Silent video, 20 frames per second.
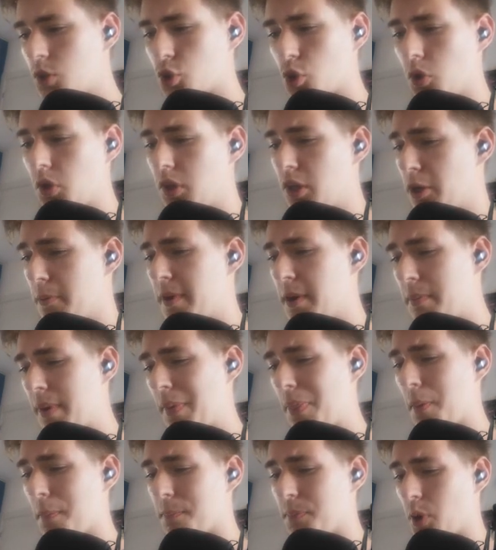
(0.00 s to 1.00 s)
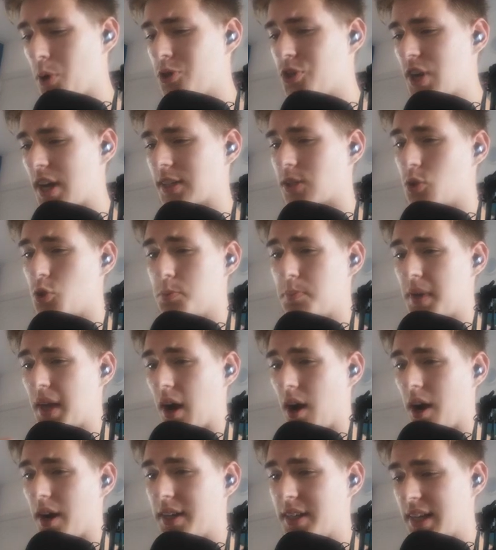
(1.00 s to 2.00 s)
So, a little bit about the project, who's
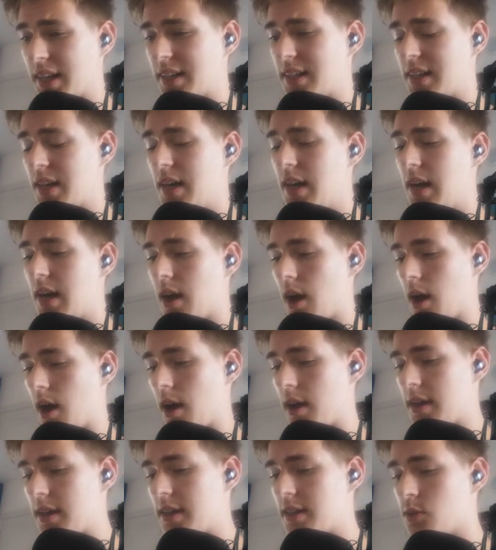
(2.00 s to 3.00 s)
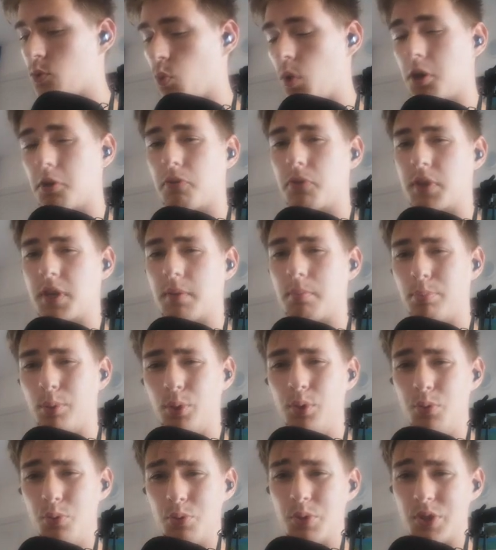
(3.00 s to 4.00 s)
behind it. Uh, it is one of the
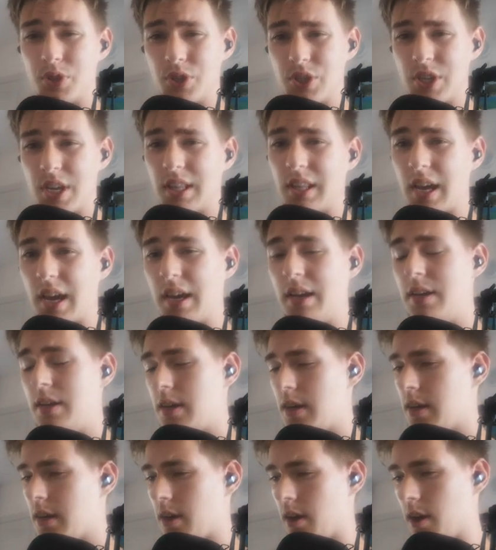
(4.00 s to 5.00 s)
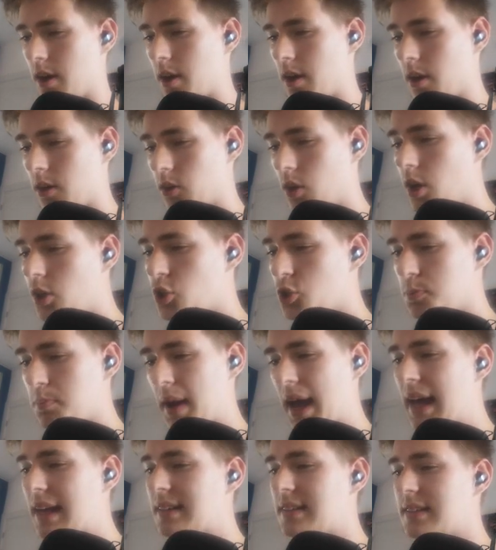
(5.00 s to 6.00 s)
Bluezilla uh, launch
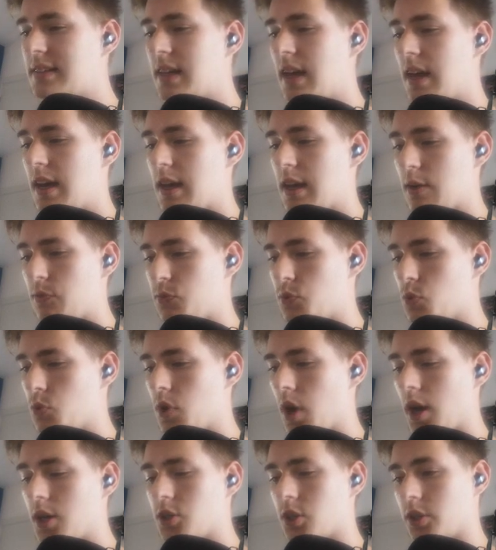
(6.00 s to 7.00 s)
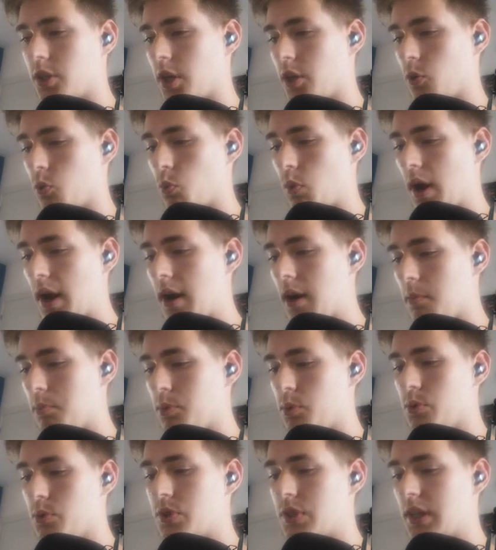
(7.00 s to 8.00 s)
pads. If you guys are not aware,
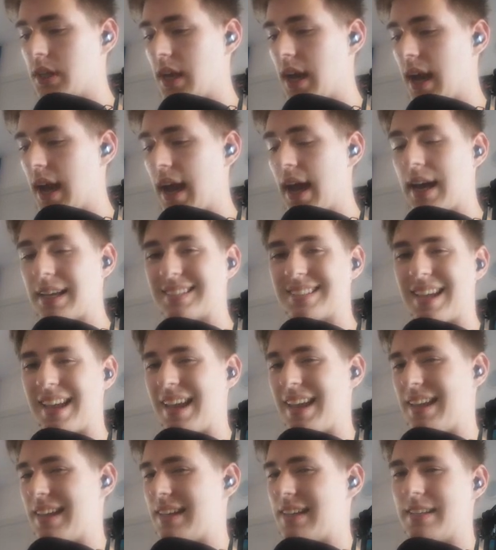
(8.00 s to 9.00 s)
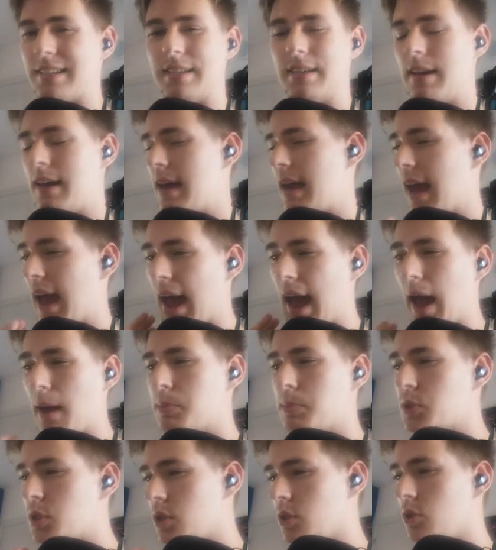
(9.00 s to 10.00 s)
Bluezilla has a
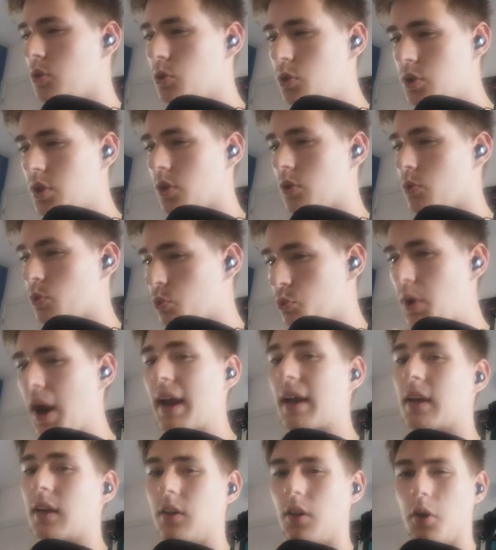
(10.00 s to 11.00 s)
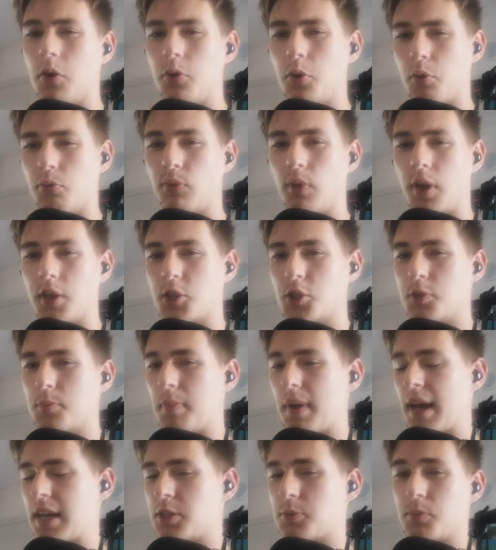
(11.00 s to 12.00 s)
absolute rack load of launch
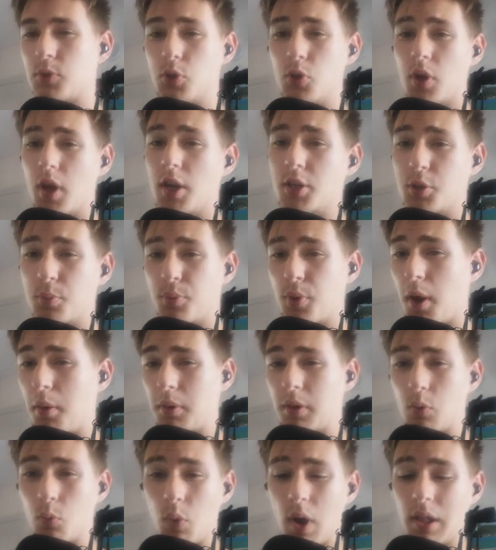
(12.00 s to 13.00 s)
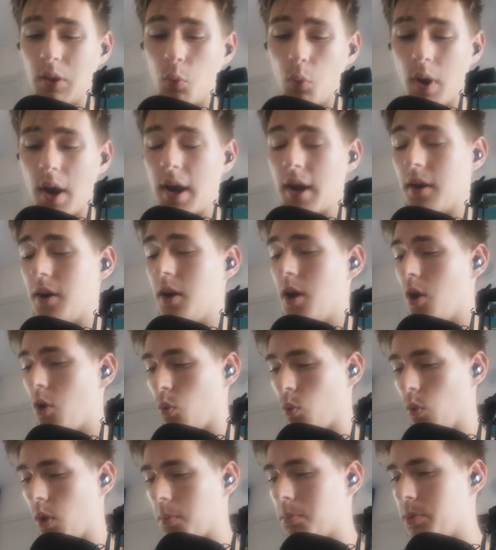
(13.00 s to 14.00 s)
pads. You guys are probably well aware
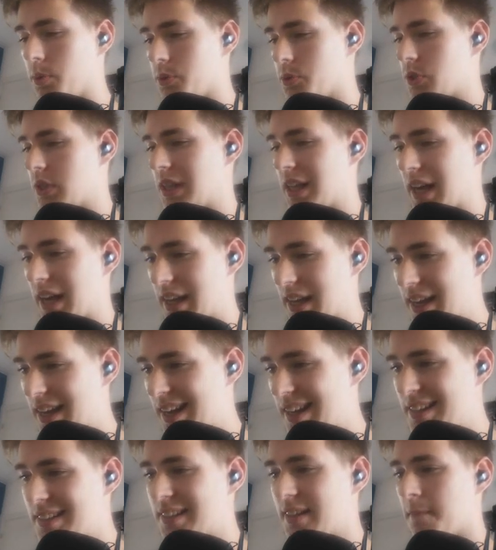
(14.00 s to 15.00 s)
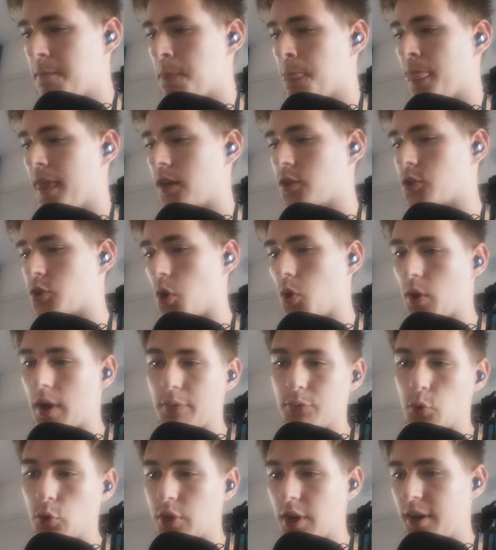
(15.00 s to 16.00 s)
what Bluezilla is. So
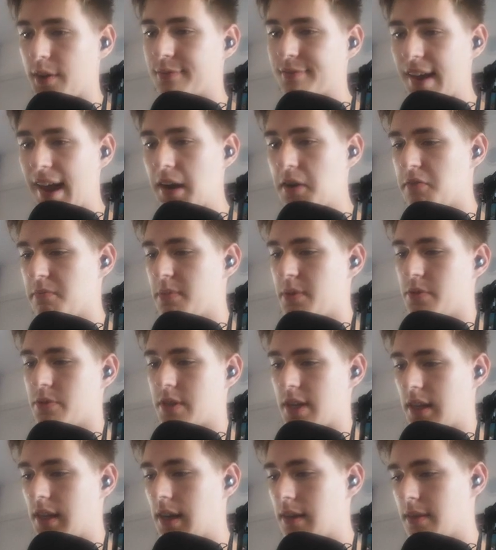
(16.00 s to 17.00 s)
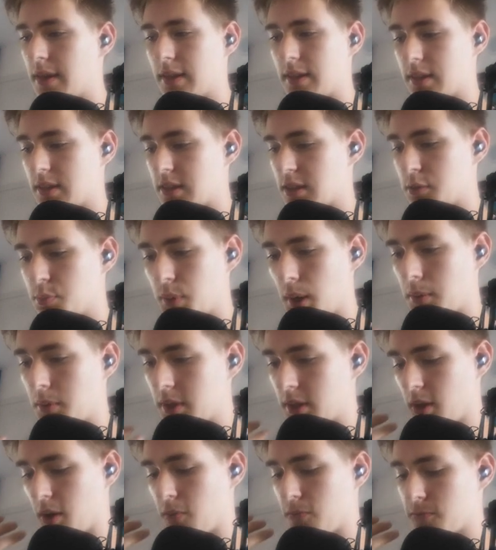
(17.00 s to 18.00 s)
if you're not a fan of Bluezilla, then this is
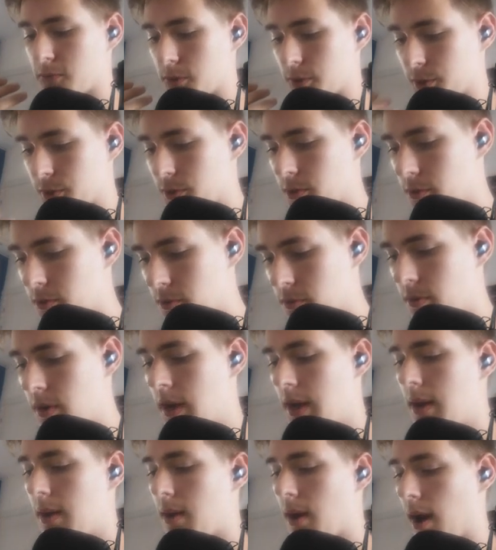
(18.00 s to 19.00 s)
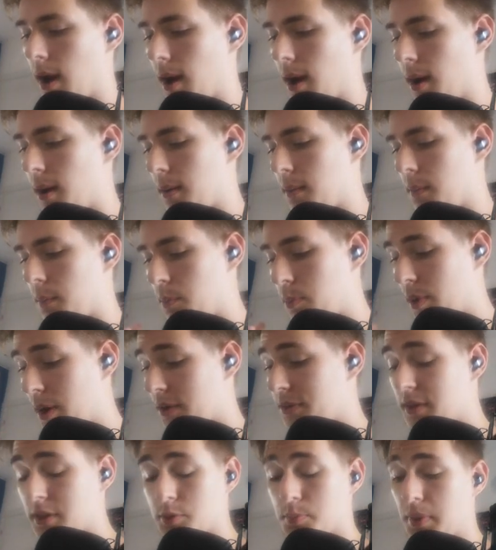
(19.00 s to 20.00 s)
probably not for you. Um,
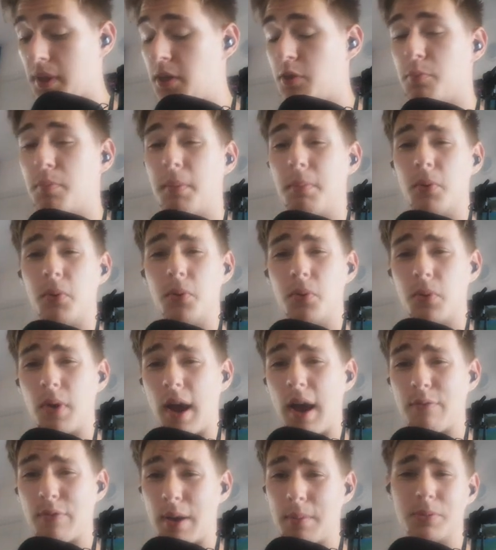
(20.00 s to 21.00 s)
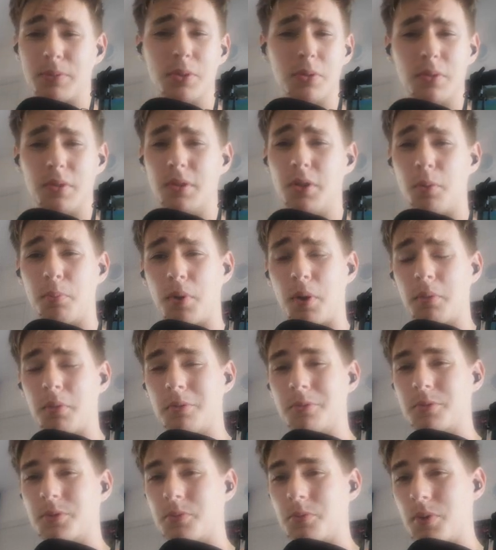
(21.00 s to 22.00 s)
but there's plenty of people who have absolutely no
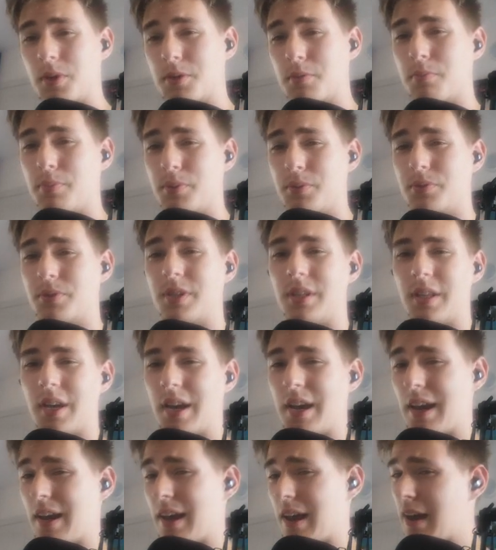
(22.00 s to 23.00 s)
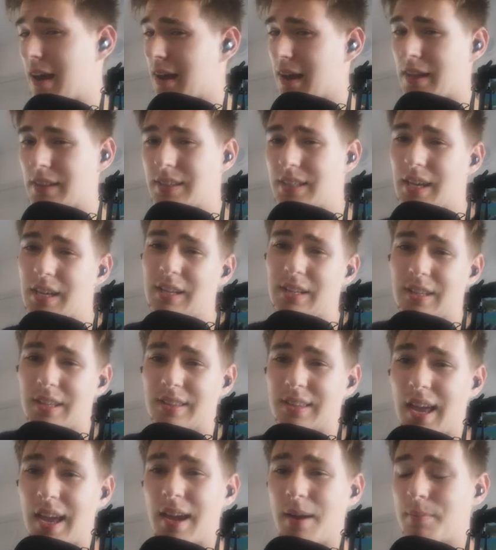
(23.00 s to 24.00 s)
problems with Bluezilla. Uh, at the end of the
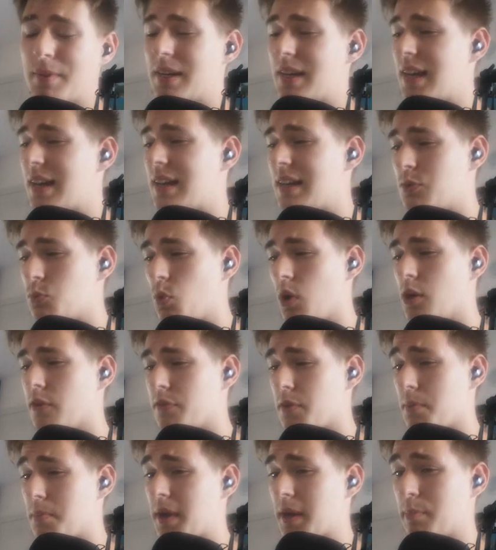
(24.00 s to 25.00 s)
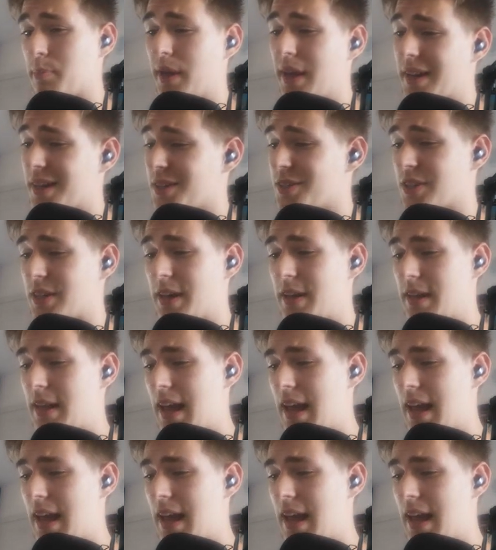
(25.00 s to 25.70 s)
day, I mean, it is one of the big players.